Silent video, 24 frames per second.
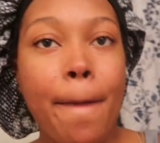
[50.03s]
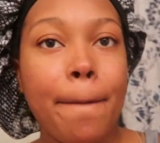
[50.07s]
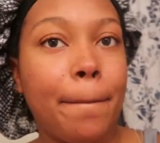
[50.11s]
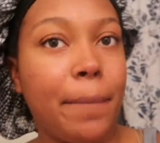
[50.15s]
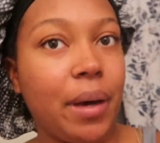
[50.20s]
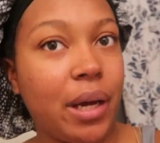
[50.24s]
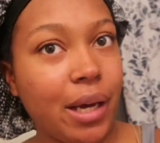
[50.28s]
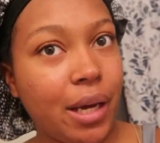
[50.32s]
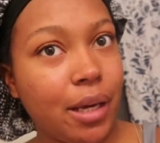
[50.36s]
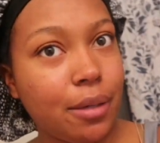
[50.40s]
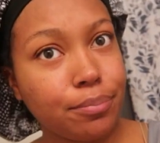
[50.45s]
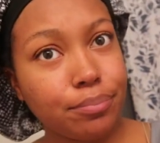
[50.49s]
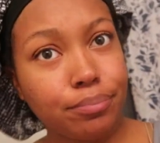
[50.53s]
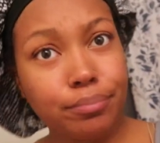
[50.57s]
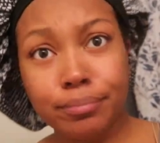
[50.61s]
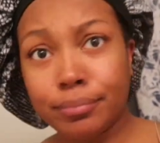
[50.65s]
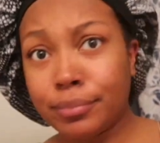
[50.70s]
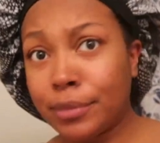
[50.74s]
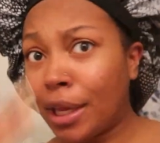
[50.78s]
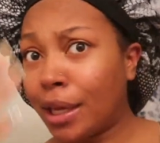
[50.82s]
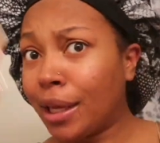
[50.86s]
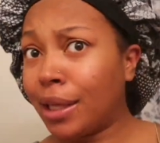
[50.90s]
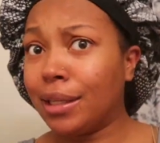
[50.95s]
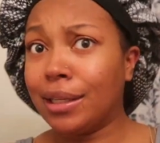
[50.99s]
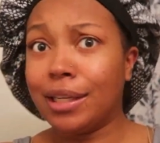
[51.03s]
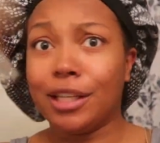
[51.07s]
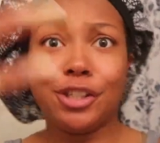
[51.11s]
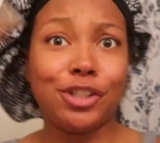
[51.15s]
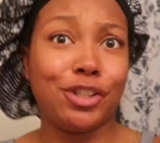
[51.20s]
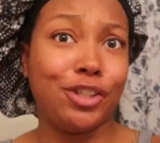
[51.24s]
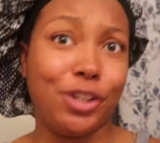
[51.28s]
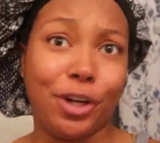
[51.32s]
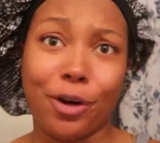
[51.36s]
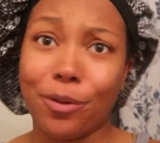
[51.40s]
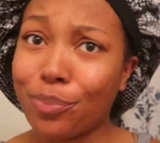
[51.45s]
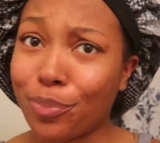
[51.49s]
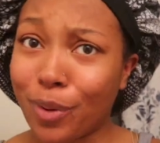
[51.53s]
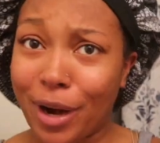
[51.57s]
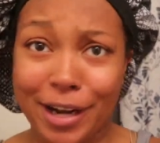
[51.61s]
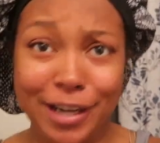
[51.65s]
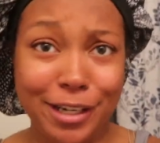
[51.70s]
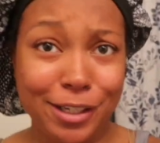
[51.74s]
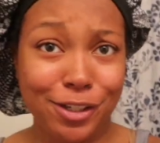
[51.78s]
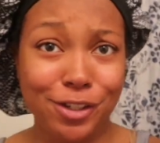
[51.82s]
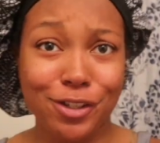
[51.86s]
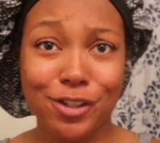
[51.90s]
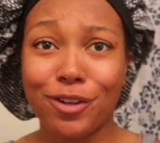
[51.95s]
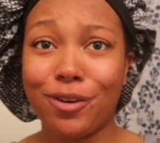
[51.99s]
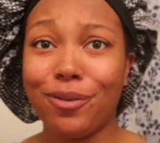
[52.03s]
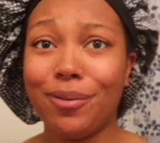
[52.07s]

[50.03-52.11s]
But let's jump right into